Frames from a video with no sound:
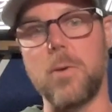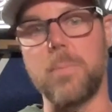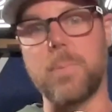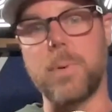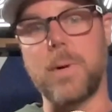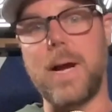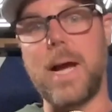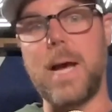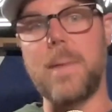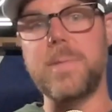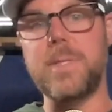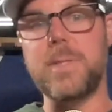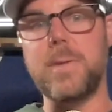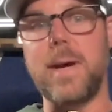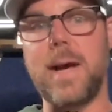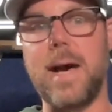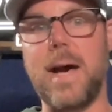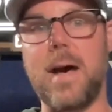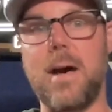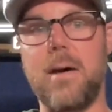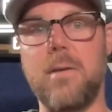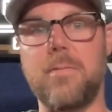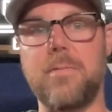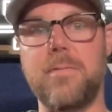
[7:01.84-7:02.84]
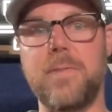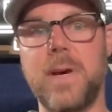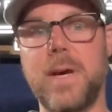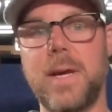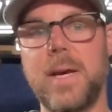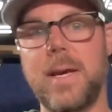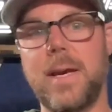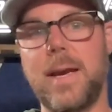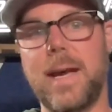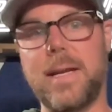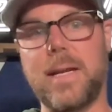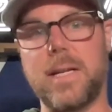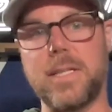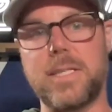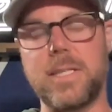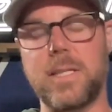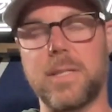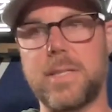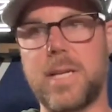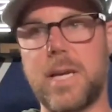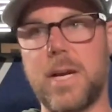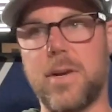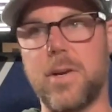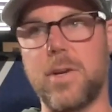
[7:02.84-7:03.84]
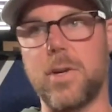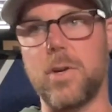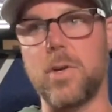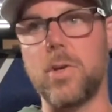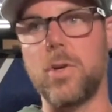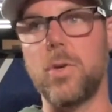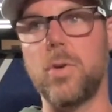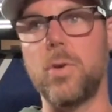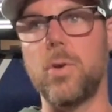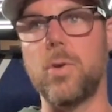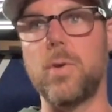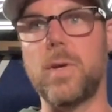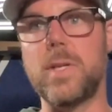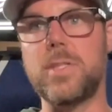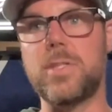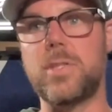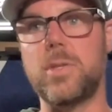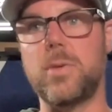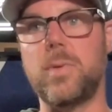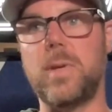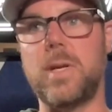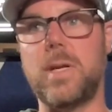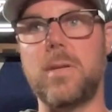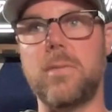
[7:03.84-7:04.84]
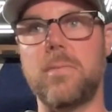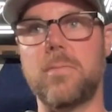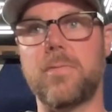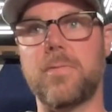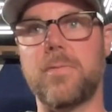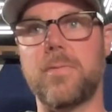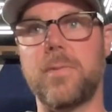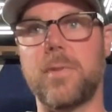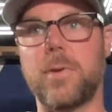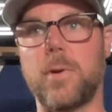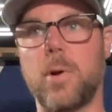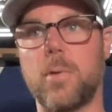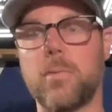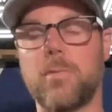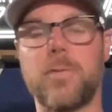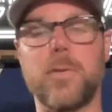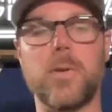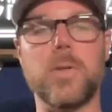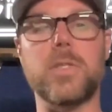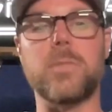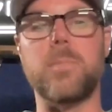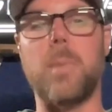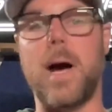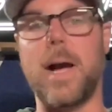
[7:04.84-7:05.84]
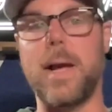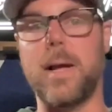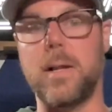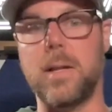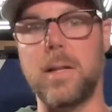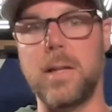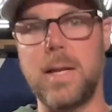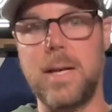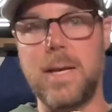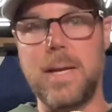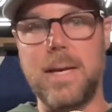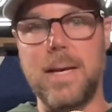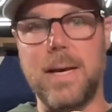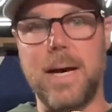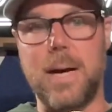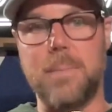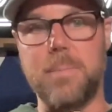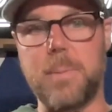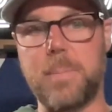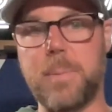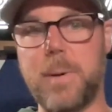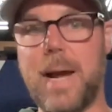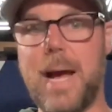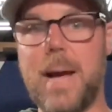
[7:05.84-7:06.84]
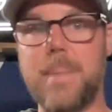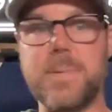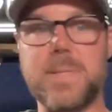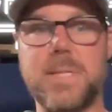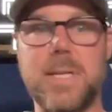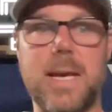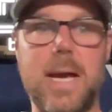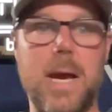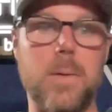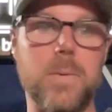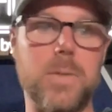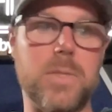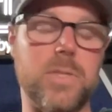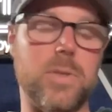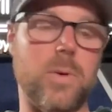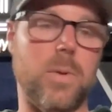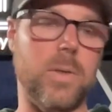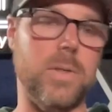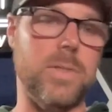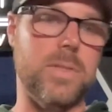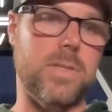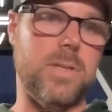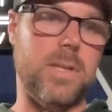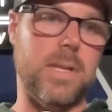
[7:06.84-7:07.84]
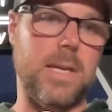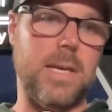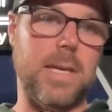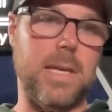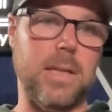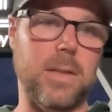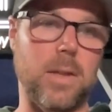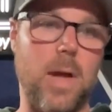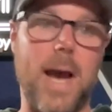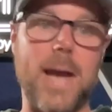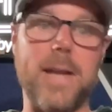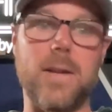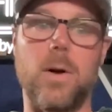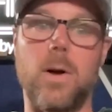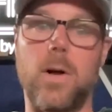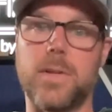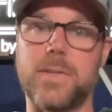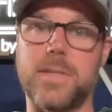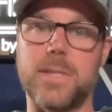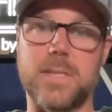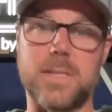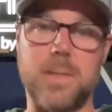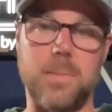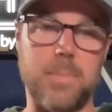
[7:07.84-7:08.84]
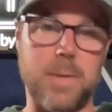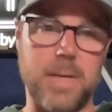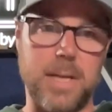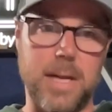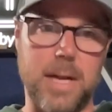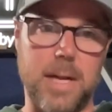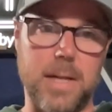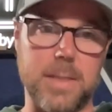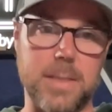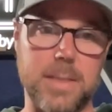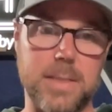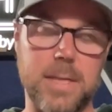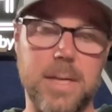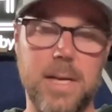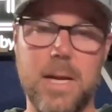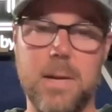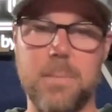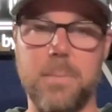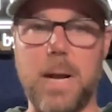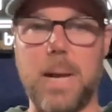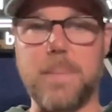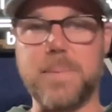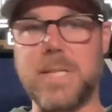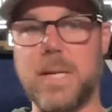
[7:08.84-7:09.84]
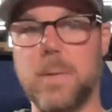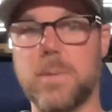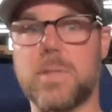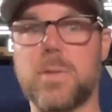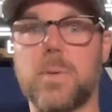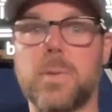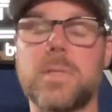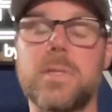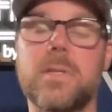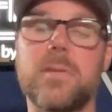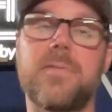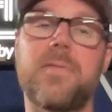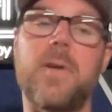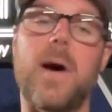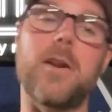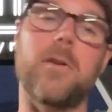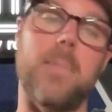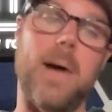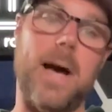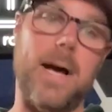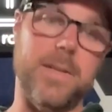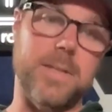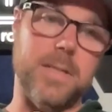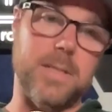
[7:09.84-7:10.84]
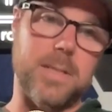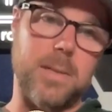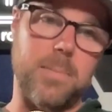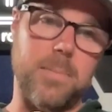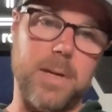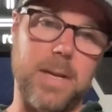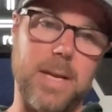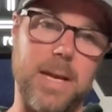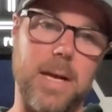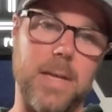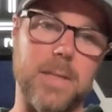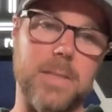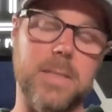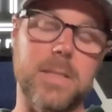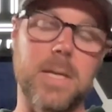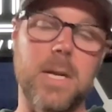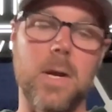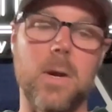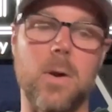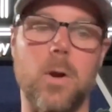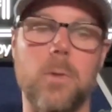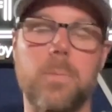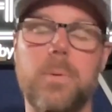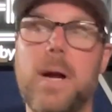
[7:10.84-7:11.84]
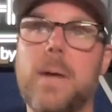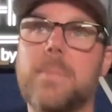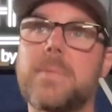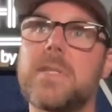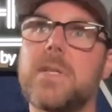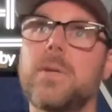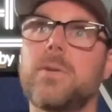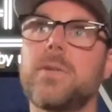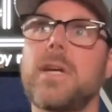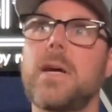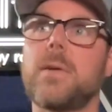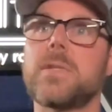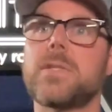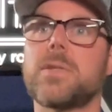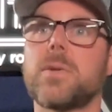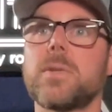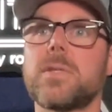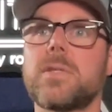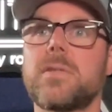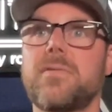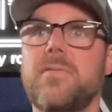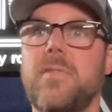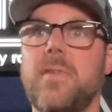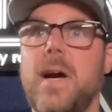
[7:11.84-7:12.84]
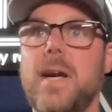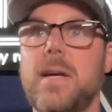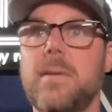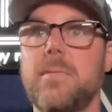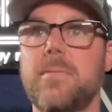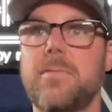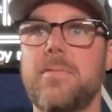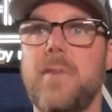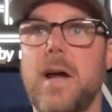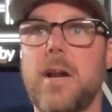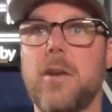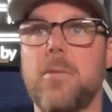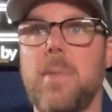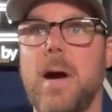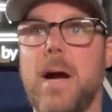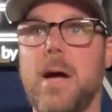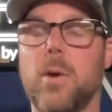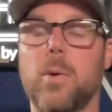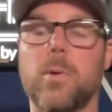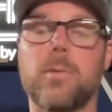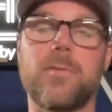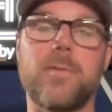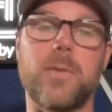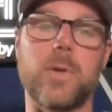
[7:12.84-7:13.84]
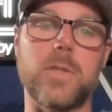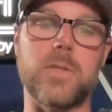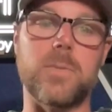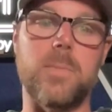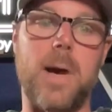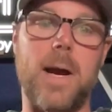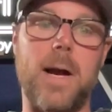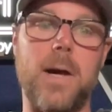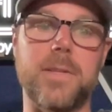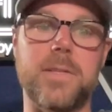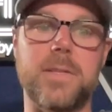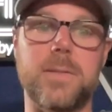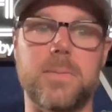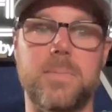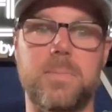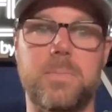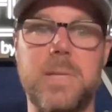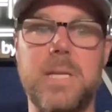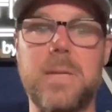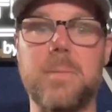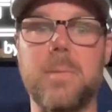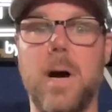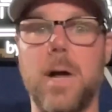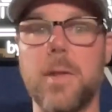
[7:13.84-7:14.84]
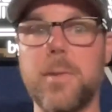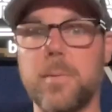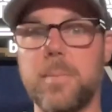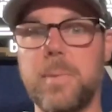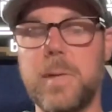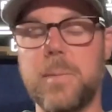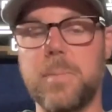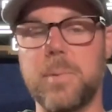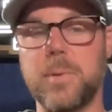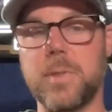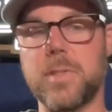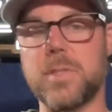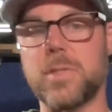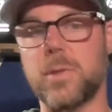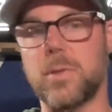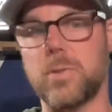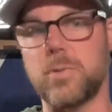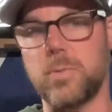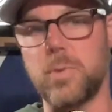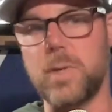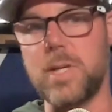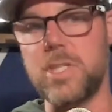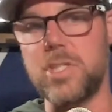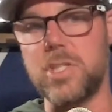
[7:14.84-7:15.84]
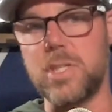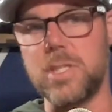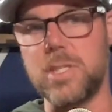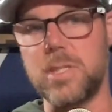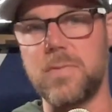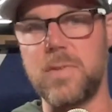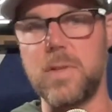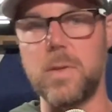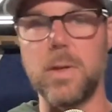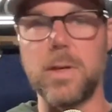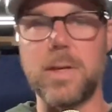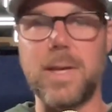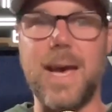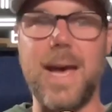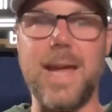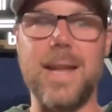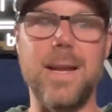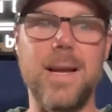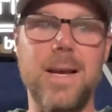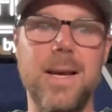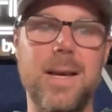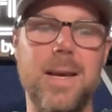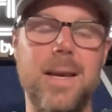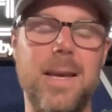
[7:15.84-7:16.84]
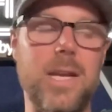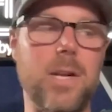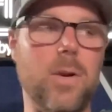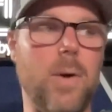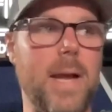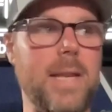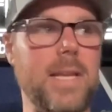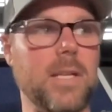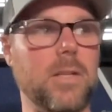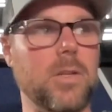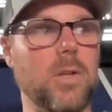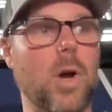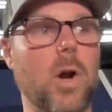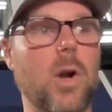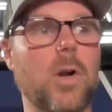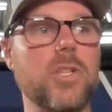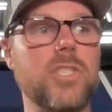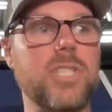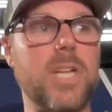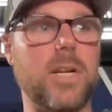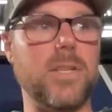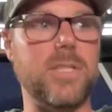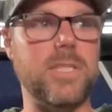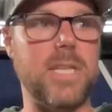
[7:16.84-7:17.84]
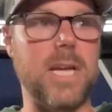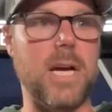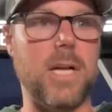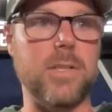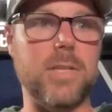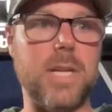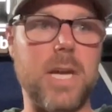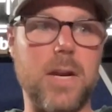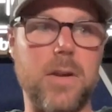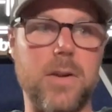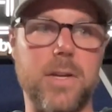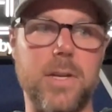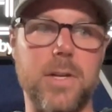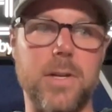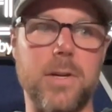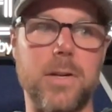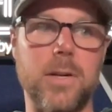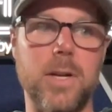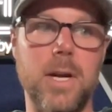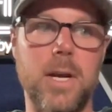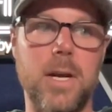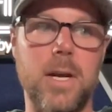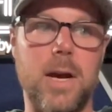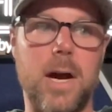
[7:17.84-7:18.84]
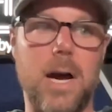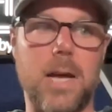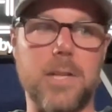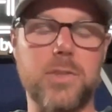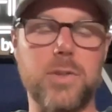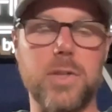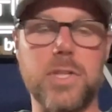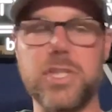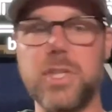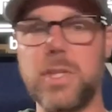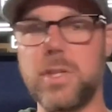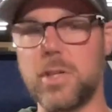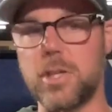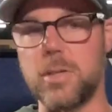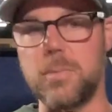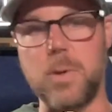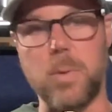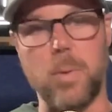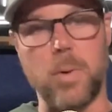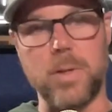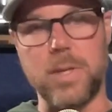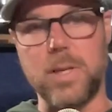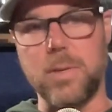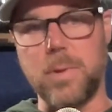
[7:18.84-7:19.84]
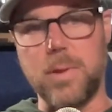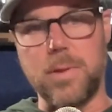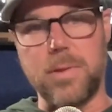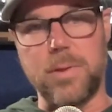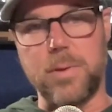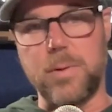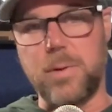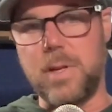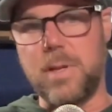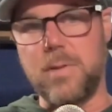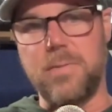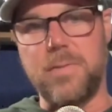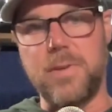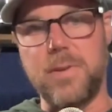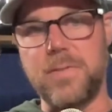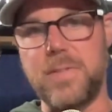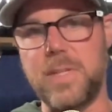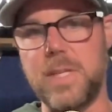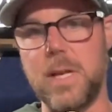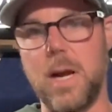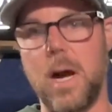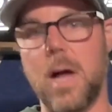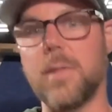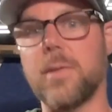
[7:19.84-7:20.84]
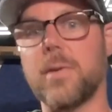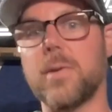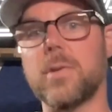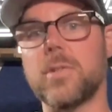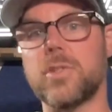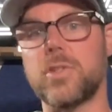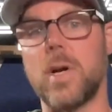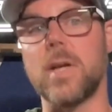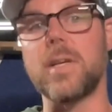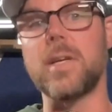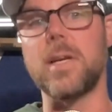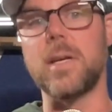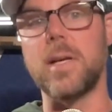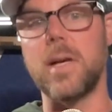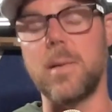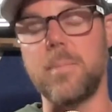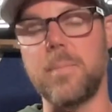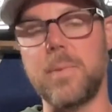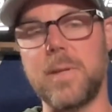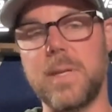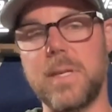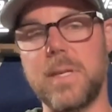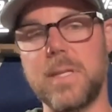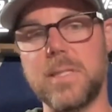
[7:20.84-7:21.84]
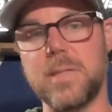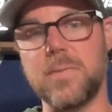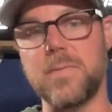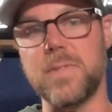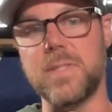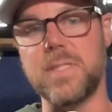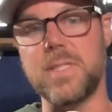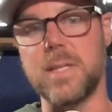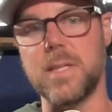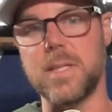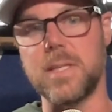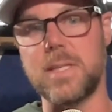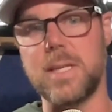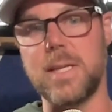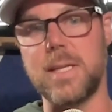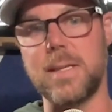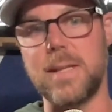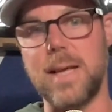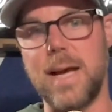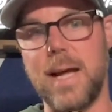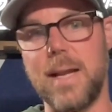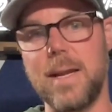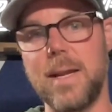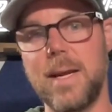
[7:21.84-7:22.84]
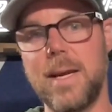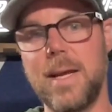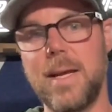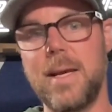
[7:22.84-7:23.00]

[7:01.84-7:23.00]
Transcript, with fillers: perhaps you have an LTL carrier who is doing their own first mile, um, but perhaps they outsource the line haul to somebody else. Perhaps they outsource the final mile to somebody else, or perhaps they only outsource the fi- final mile or first mile to pe- other people in certain regions. If you look at you know any large LTL carrier, uh, traditionally they're going to be working with 30 to 50 other trucking companies to facilitate that.